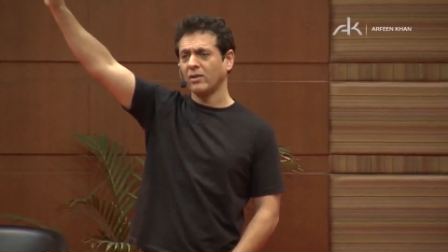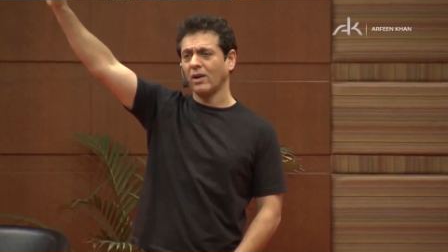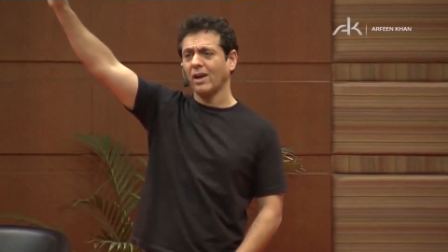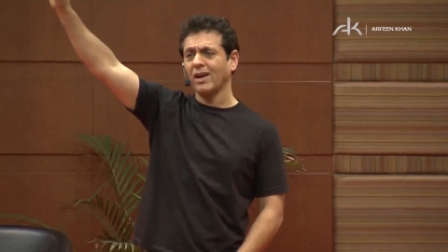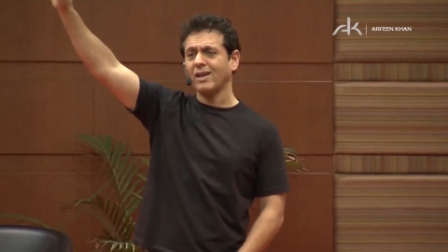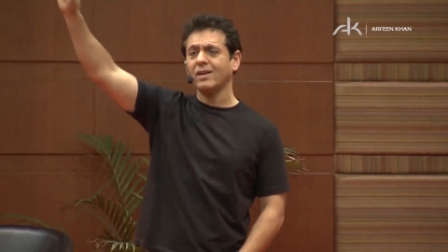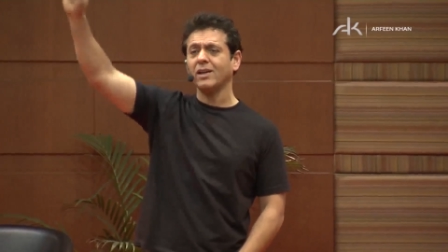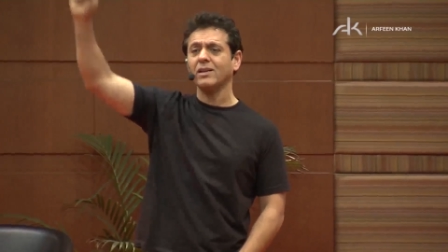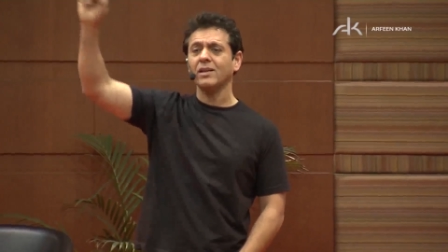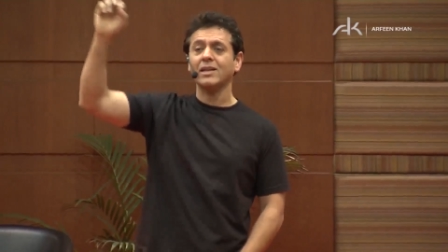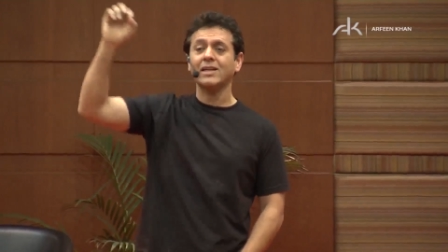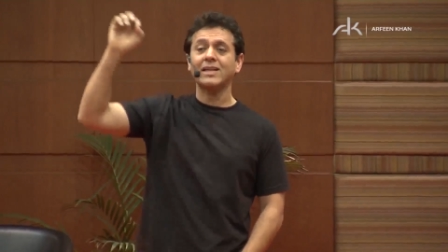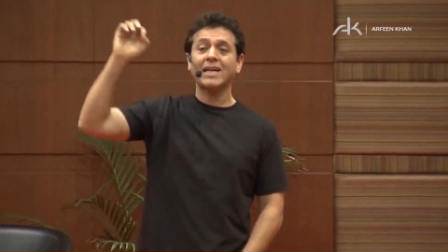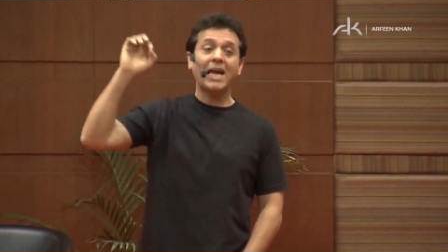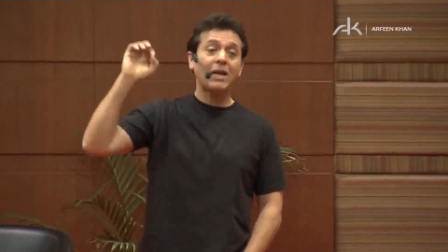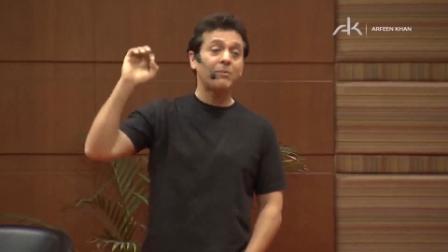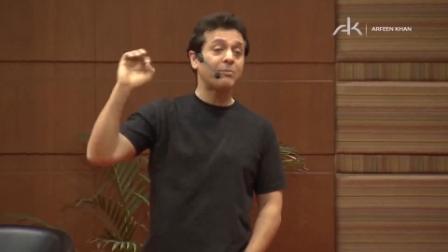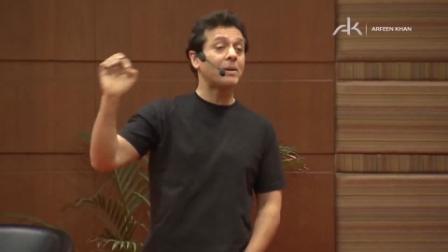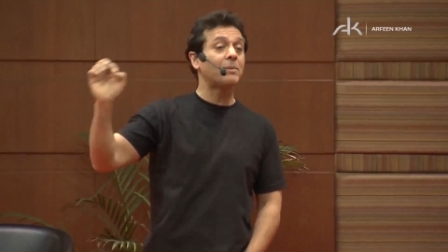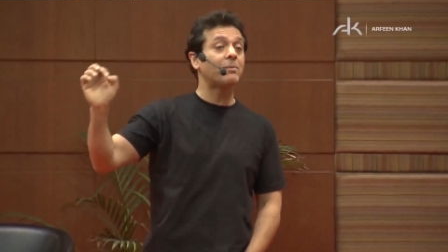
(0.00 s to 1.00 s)
I can't
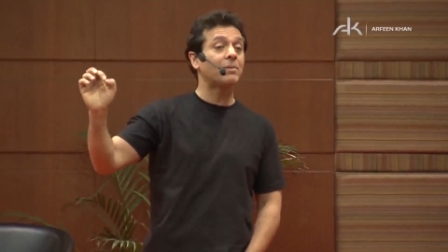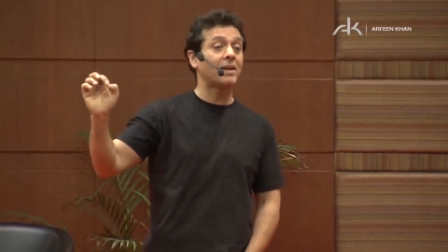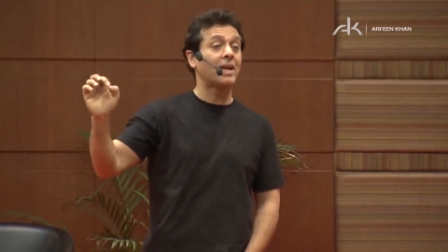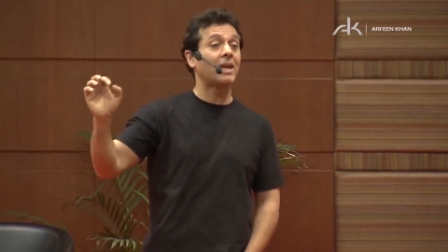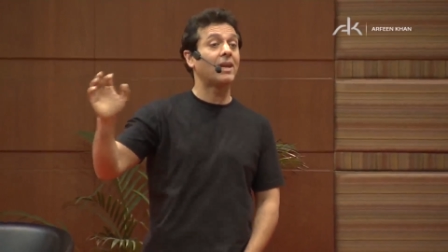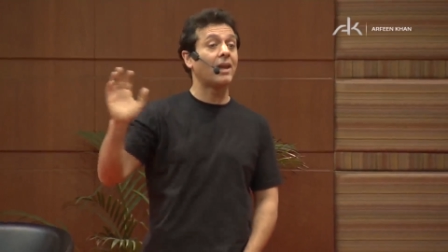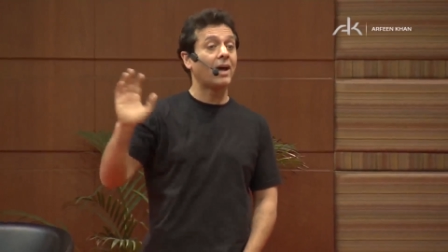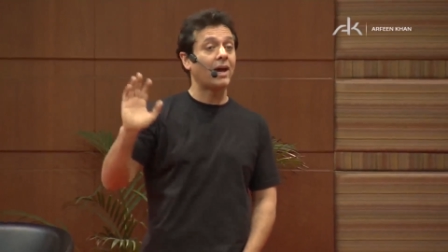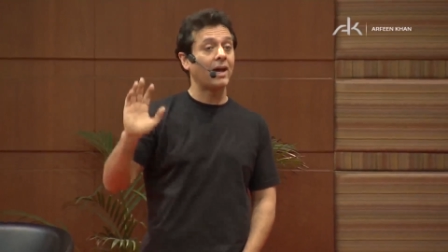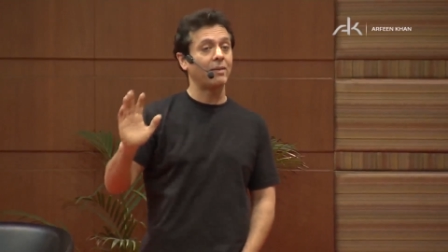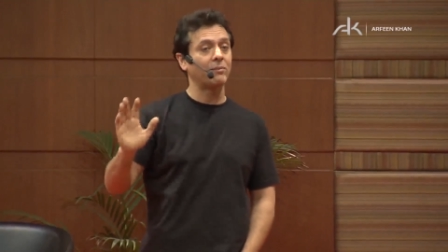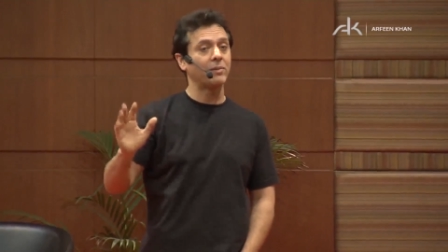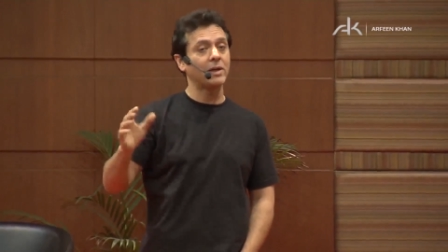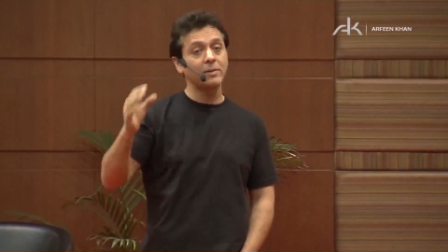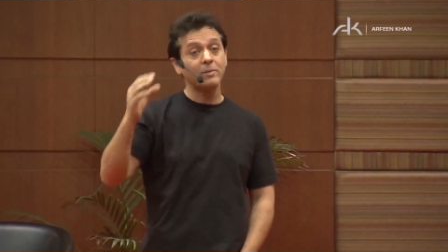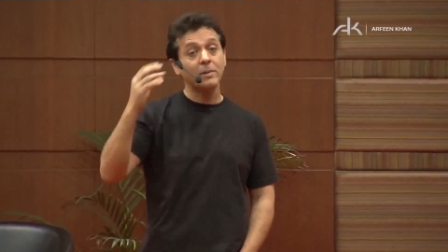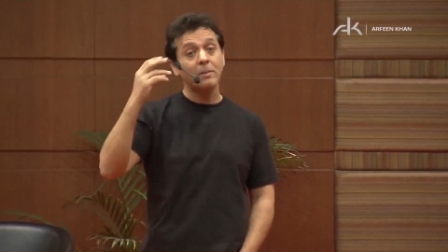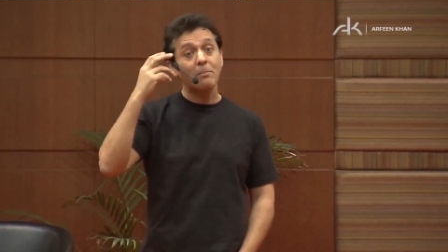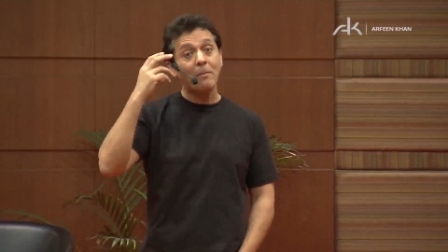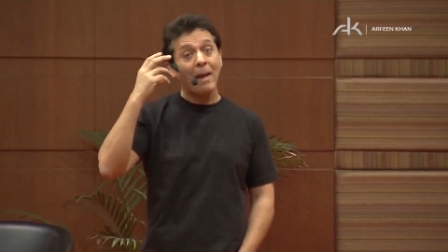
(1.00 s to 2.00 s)
stand people that lie. It
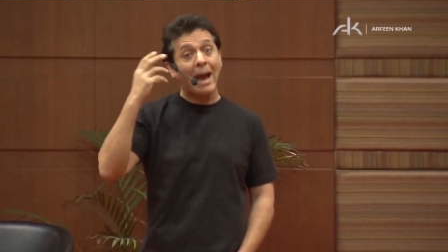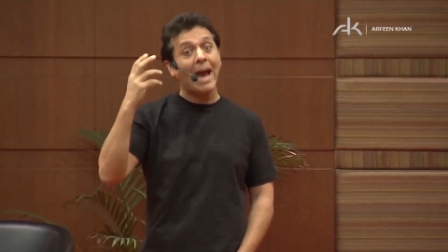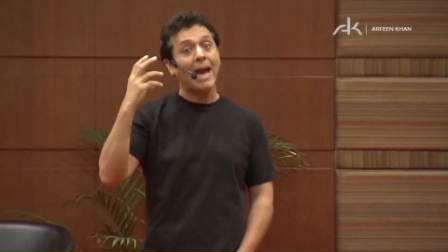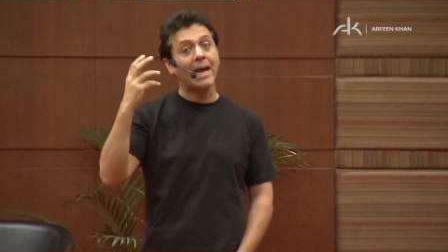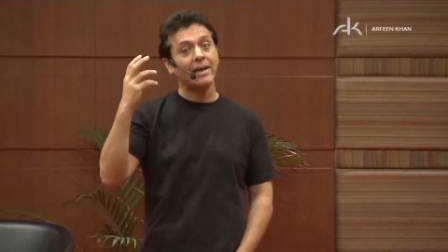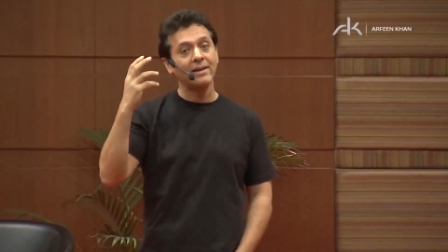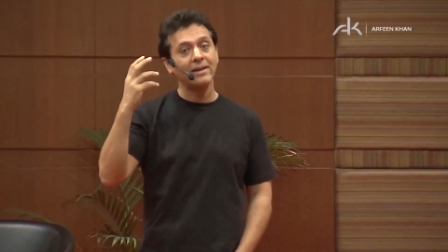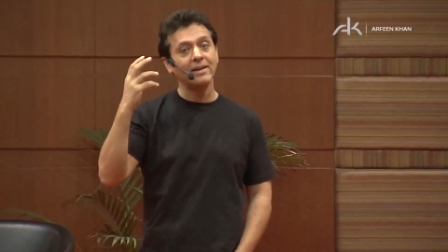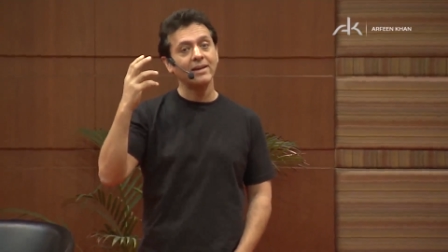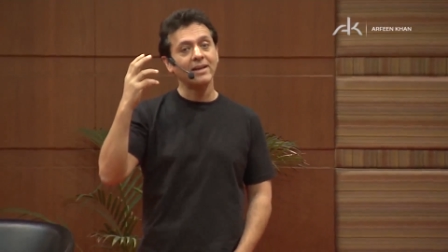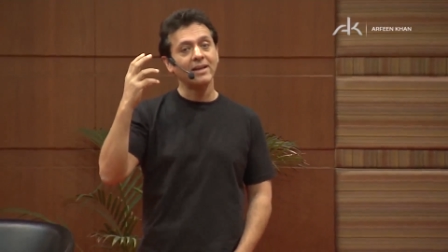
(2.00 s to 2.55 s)
makes me mad.